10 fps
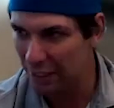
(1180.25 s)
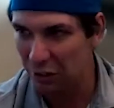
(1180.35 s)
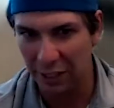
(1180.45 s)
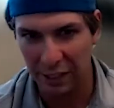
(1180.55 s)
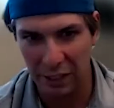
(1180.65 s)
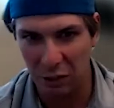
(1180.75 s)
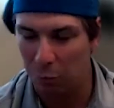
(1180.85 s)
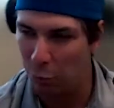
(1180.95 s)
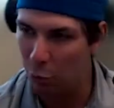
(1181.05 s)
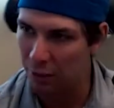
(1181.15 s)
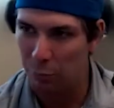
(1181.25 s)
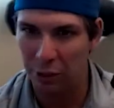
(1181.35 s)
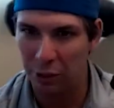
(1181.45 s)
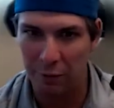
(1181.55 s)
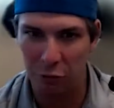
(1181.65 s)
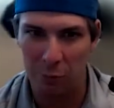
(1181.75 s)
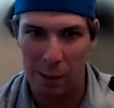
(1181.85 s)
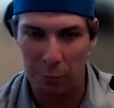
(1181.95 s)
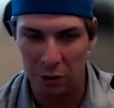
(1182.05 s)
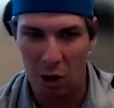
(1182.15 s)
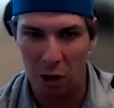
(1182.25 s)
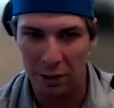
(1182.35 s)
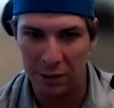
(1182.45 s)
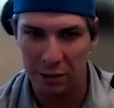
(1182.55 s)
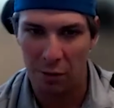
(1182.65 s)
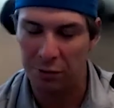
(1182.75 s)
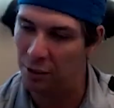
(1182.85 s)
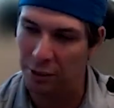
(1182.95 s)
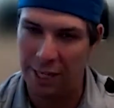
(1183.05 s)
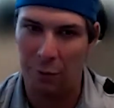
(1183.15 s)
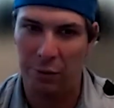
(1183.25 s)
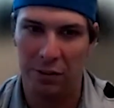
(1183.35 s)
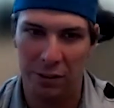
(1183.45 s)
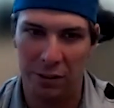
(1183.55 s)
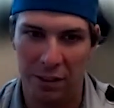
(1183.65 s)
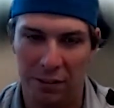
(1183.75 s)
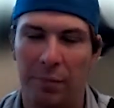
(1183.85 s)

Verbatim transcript: They're like you put it you put it in for a paper in college, and all of a sudden you can't read this disc.